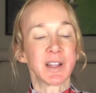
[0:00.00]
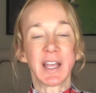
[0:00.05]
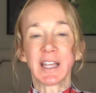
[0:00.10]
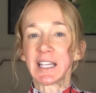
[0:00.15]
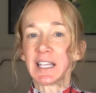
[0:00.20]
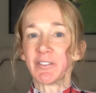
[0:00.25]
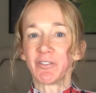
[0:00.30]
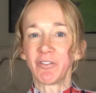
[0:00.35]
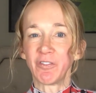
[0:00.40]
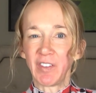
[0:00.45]

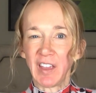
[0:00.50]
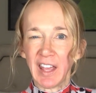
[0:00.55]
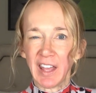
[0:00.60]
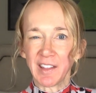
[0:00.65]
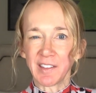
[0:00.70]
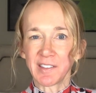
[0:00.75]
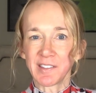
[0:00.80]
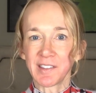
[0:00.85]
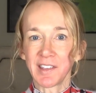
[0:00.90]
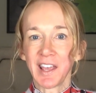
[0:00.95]
like it
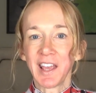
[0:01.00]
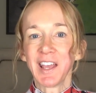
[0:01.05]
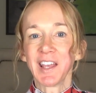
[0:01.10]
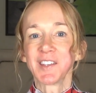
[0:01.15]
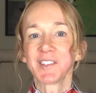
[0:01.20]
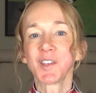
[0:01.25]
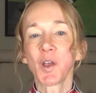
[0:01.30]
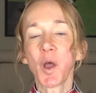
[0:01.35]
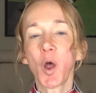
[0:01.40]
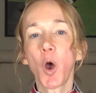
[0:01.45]
fits.
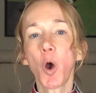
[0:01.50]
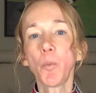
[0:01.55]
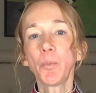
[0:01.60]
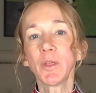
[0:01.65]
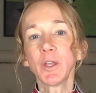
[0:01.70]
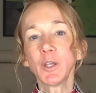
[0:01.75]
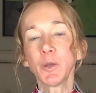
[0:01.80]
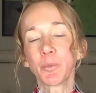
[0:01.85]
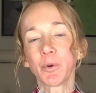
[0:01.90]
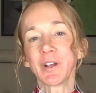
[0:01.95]
So I hope
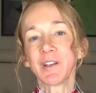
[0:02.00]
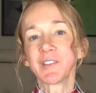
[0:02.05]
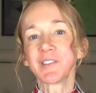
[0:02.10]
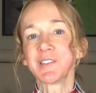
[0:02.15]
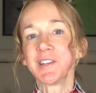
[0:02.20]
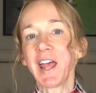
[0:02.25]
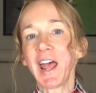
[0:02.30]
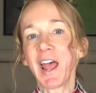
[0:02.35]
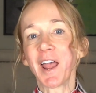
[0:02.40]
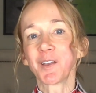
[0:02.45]
that you bring
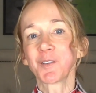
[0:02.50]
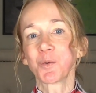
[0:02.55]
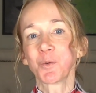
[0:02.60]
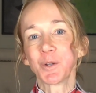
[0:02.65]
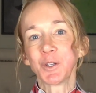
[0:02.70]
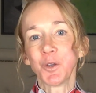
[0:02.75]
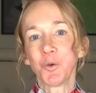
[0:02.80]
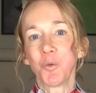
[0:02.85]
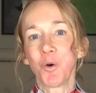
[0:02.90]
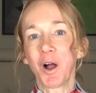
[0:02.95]
snacks
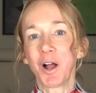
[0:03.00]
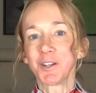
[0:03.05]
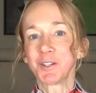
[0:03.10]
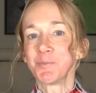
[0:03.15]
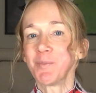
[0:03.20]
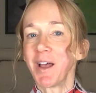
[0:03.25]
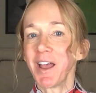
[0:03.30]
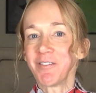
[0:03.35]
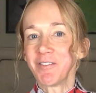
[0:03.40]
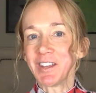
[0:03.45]
when you
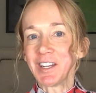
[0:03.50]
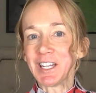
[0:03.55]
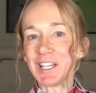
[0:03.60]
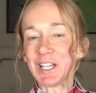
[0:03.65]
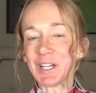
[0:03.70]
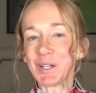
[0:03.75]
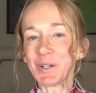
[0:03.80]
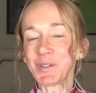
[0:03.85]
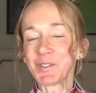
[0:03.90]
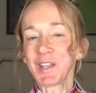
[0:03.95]
watch my
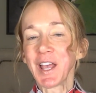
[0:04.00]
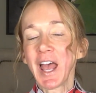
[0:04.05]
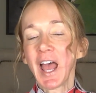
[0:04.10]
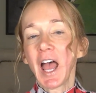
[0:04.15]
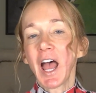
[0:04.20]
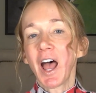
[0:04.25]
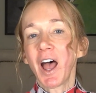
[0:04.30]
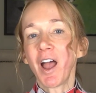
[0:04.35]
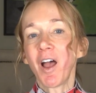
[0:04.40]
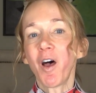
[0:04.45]
videos.
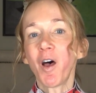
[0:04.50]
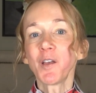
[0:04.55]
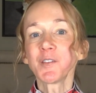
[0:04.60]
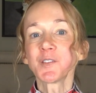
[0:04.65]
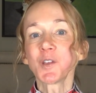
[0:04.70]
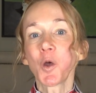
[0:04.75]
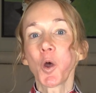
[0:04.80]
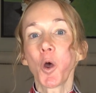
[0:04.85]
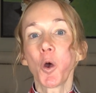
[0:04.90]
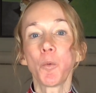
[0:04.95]
I
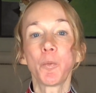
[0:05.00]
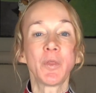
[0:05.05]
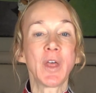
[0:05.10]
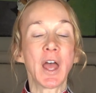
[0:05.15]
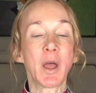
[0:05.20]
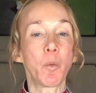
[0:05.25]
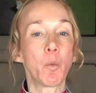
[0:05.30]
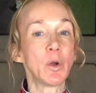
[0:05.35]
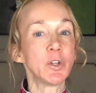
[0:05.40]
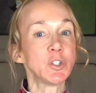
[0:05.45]
also hope
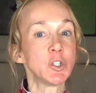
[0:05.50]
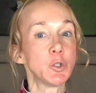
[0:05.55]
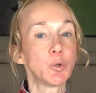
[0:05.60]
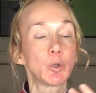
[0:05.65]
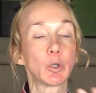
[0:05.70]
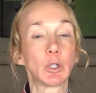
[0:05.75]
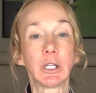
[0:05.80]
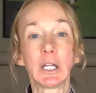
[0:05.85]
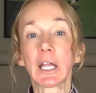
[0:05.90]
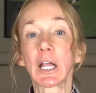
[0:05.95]
that once you
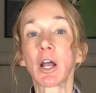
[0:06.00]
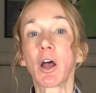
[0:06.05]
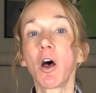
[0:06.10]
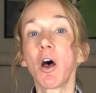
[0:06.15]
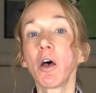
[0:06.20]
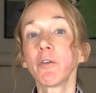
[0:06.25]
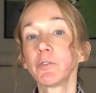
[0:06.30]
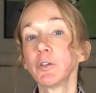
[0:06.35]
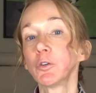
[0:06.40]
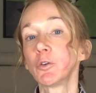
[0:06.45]
click
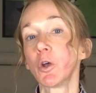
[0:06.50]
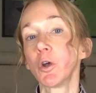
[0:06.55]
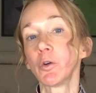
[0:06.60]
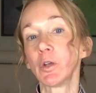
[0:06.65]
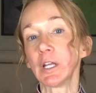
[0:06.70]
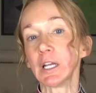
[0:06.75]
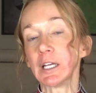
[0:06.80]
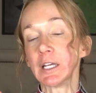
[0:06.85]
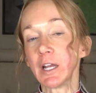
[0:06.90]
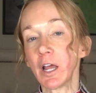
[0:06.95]
off, you go
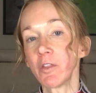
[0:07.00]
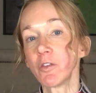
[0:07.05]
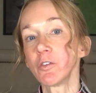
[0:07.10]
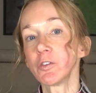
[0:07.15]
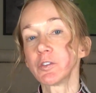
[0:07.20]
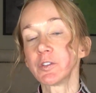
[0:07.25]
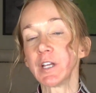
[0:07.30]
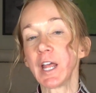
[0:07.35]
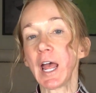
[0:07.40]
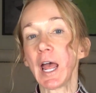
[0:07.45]
get another
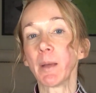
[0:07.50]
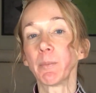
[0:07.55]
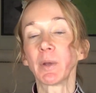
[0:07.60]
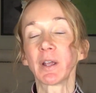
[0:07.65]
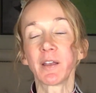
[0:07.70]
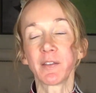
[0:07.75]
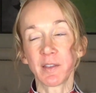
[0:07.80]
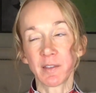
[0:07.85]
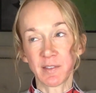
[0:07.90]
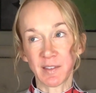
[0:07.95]
snack
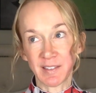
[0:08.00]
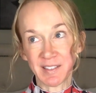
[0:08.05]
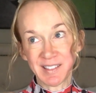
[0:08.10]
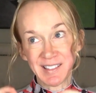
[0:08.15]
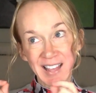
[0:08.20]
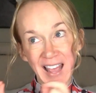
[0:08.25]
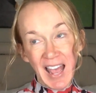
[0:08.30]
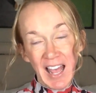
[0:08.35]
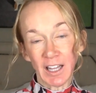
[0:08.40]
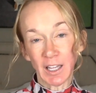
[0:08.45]
because it's
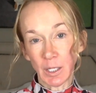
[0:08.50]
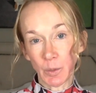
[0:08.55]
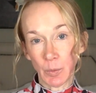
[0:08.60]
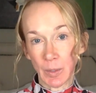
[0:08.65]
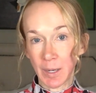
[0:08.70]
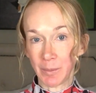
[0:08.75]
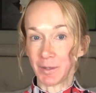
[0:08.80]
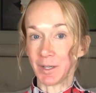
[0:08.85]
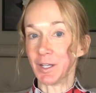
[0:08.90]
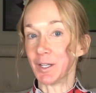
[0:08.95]
exactly
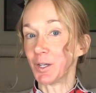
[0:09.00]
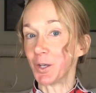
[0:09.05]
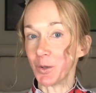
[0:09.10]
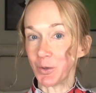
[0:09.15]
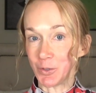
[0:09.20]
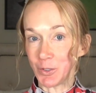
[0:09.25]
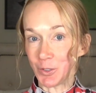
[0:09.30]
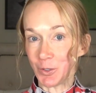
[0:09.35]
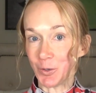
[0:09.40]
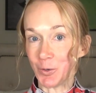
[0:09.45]
what I'm going to
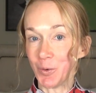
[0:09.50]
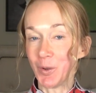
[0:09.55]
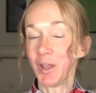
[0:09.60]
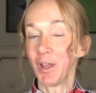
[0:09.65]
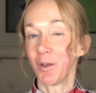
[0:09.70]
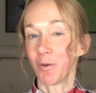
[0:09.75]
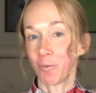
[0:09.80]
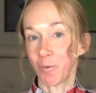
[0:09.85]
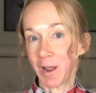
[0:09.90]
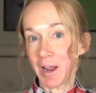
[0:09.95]
go do
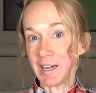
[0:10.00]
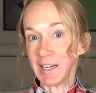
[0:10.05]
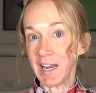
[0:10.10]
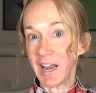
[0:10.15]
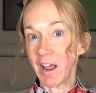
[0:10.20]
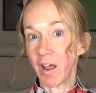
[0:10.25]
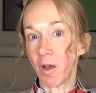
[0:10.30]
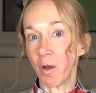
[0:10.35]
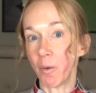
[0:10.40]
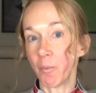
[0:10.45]
right
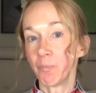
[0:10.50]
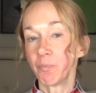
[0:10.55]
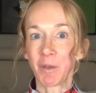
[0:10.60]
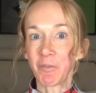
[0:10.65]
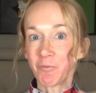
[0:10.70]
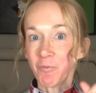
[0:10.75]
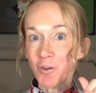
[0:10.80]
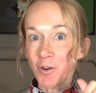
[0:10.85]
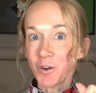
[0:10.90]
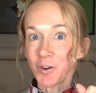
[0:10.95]
now.
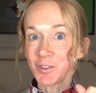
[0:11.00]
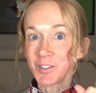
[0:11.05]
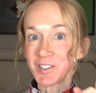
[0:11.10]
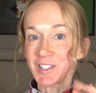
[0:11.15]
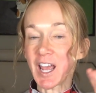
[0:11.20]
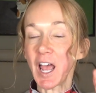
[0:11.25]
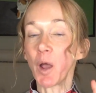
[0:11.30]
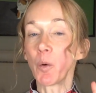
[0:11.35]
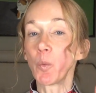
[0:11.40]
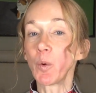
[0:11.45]
But
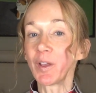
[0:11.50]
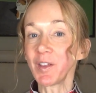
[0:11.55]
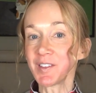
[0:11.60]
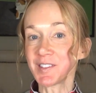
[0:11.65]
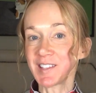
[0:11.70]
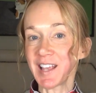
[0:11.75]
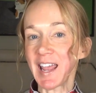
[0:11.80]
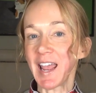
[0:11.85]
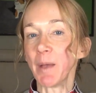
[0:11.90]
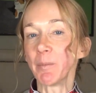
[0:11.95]
first, I will
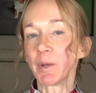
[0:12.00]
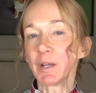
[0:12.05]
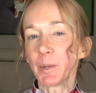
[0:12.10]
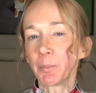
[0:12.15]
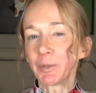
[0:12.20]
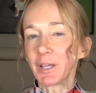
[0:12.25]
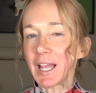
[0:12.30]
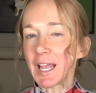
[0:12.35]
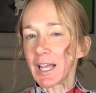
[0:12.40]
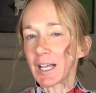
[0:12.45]
say I'm going
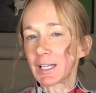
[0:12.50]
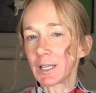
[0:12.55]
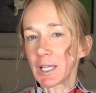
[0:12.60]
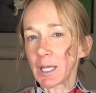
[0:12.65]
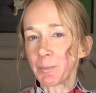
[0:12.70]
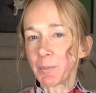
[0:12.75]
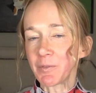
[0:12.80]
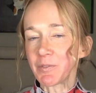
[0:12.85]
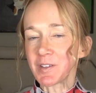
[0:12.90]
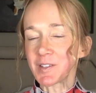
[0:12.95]
to play a
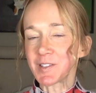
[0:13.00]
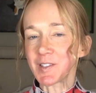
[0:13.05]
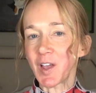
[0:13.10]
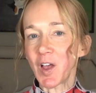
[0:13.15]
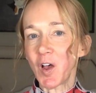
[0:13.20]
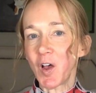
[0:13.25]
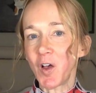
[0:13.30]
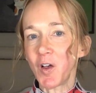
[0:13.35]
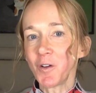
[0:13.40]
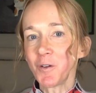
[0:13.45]
clip of a
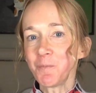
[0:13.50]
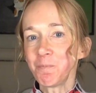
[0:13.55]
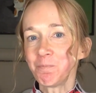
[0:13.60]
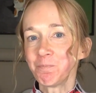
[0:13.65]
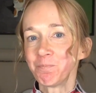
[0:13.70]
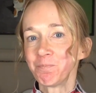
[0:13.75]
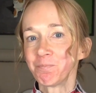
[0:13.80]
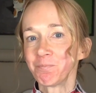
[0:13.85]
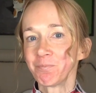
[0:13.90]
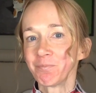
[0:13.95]
song.
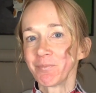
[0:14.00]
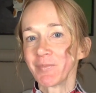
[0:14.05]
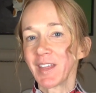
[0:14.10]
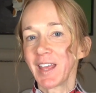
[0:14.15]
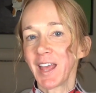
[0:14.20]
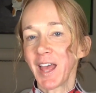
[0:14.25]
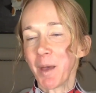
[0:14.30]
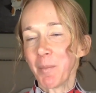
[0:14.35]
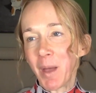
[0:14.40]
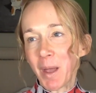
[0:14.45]

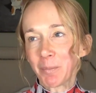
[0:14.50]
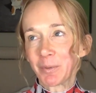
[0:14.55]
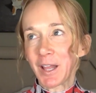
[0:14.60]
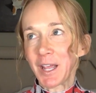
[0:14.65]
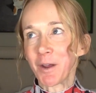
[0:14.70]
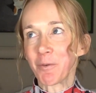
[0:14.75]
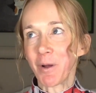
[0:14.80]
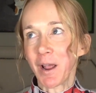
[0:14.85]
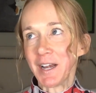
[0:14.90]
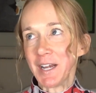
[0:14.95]
I might
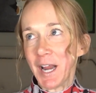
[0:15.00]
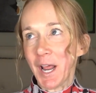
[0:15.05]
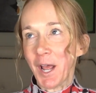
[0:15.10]
play it right